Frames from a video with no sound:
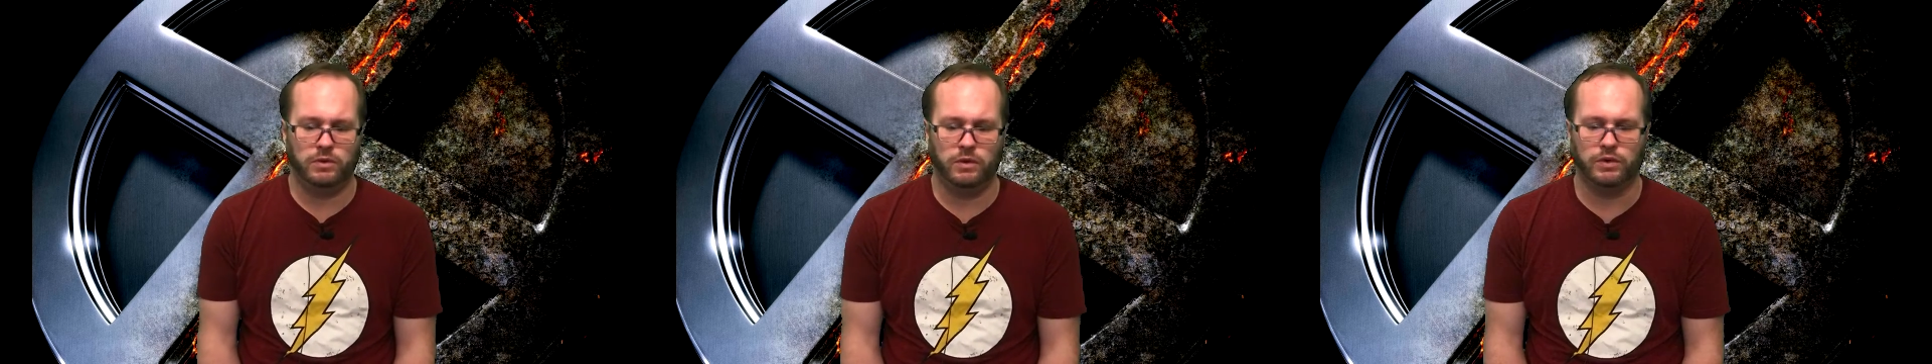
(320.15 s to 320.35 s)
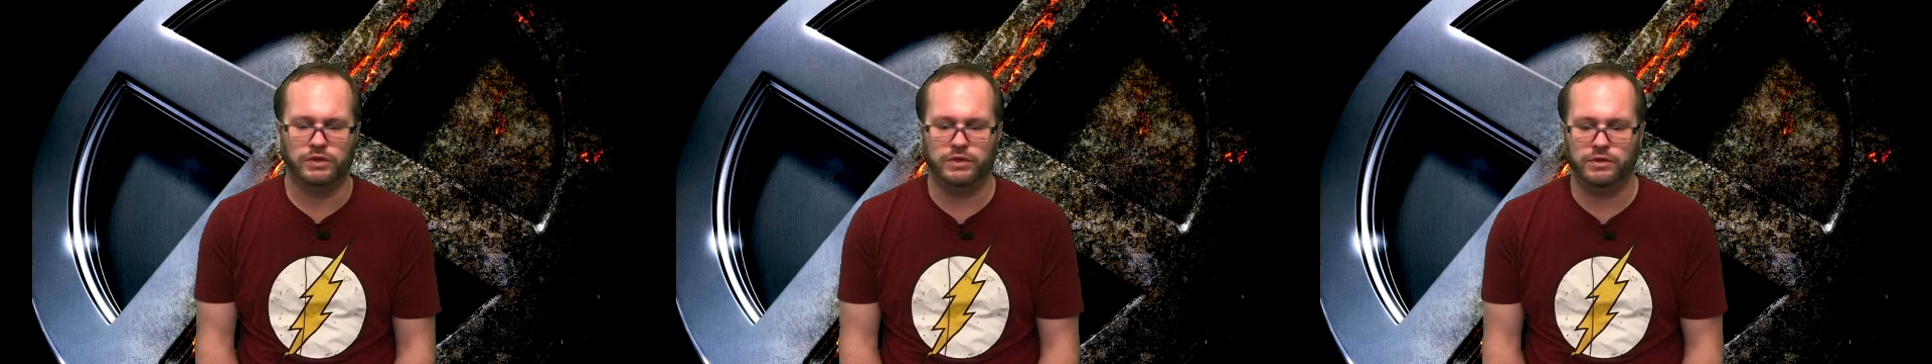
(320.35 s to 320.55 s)

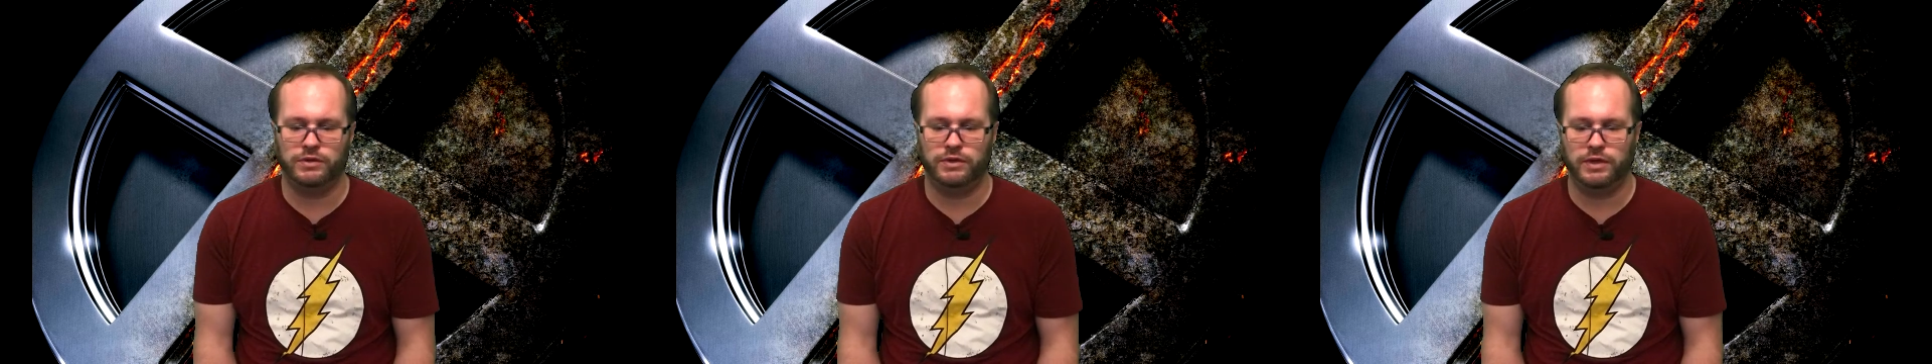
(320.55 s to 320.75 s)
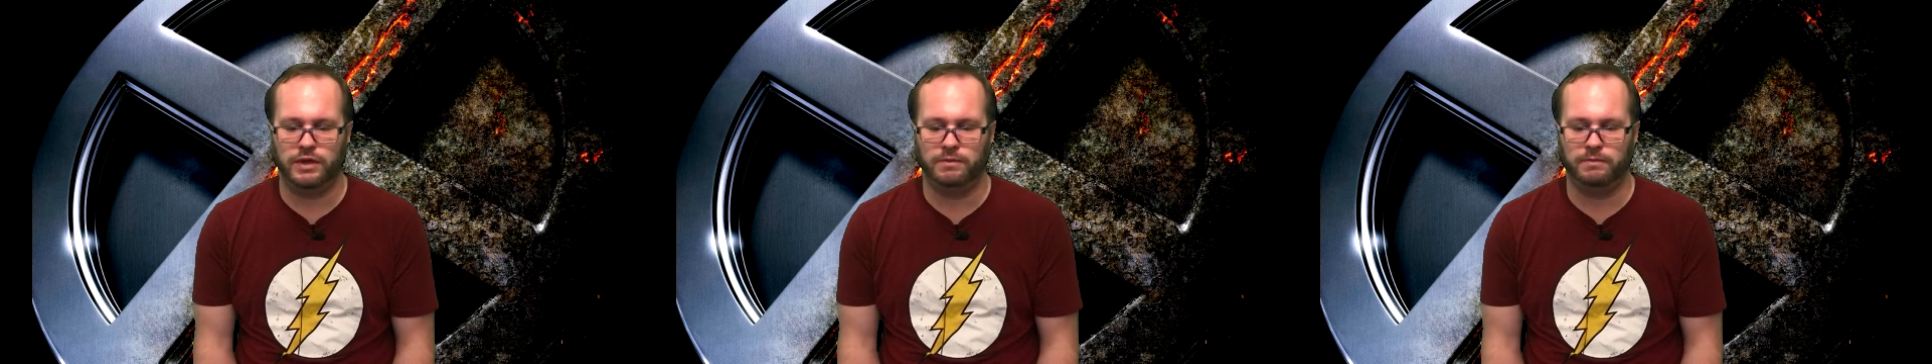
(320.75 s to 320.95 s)
or do you
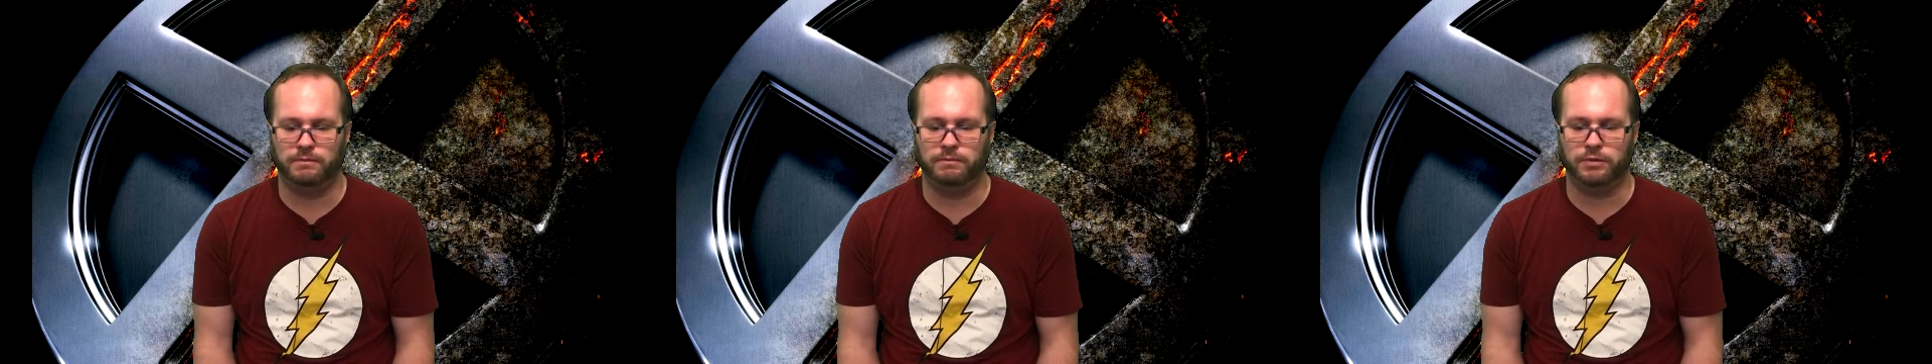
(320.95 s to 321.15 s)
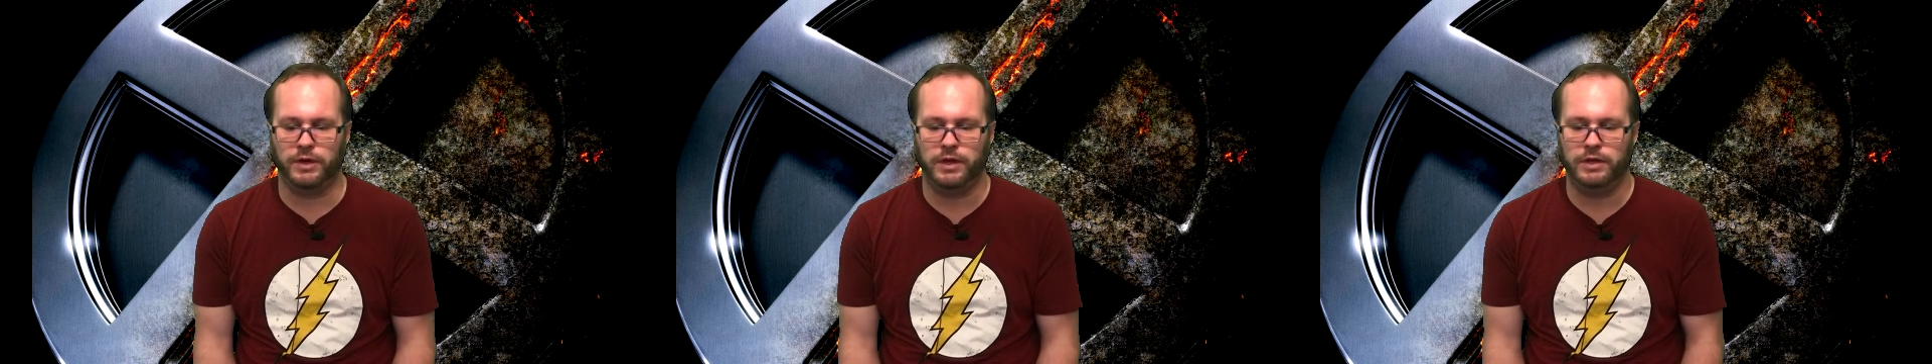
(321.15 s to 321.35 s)
think
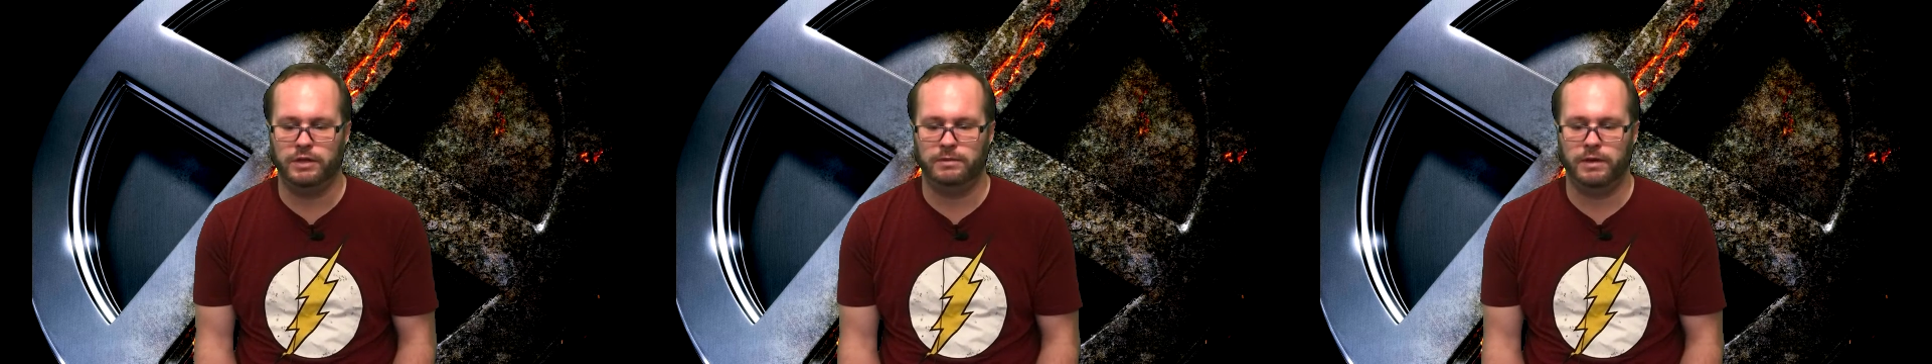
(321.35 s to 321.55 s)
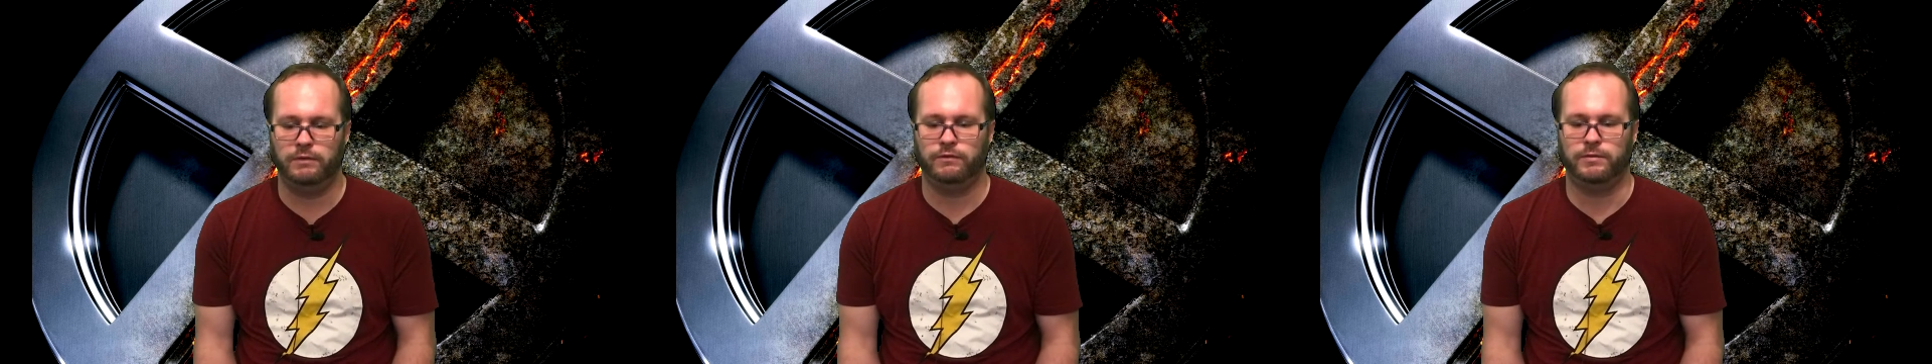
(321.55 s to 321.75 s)
bringing
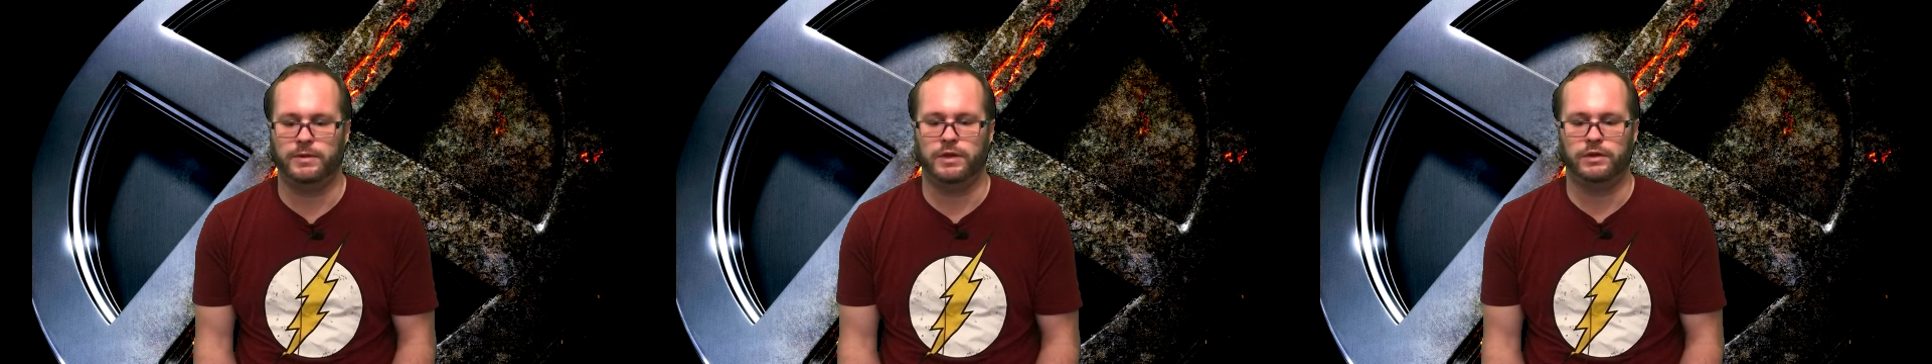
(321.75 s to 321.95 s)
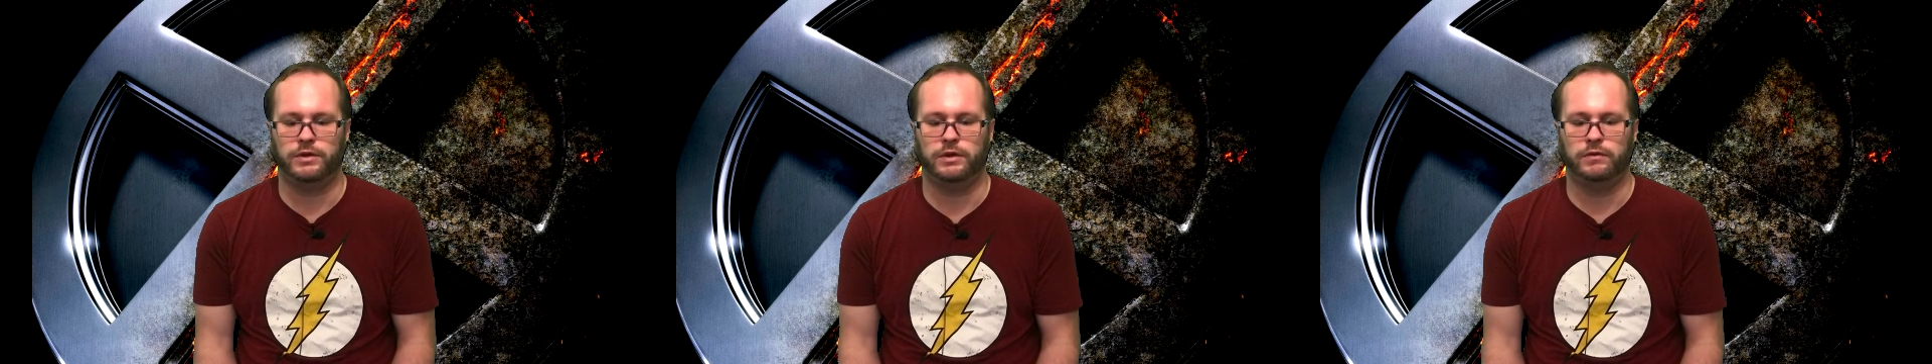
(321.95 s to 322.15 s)
them in from
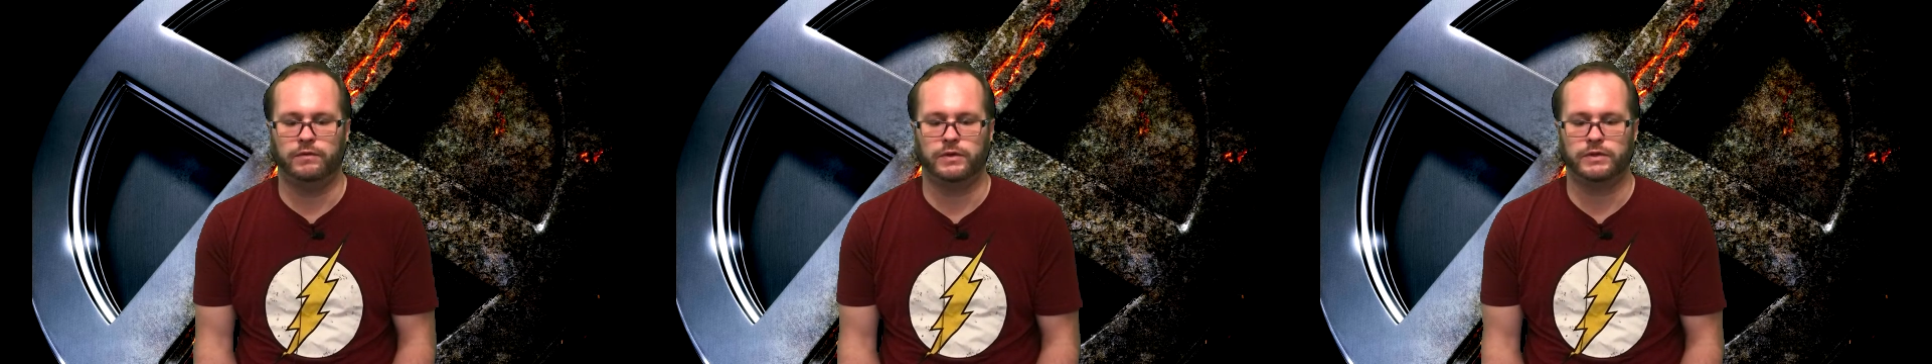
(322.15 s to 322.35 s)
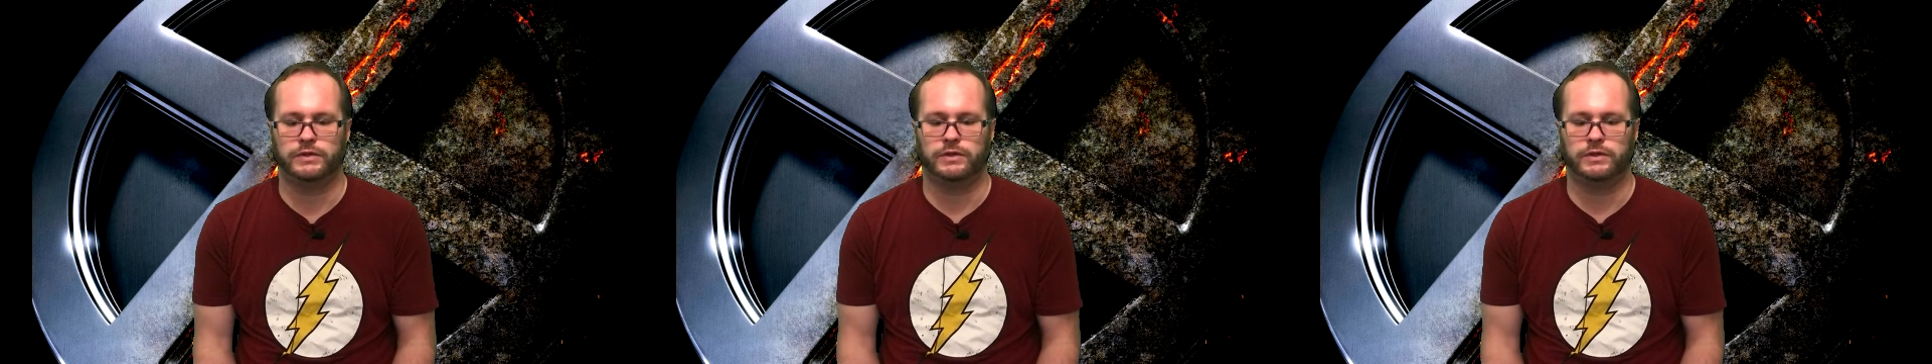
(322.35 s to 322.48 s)
another universe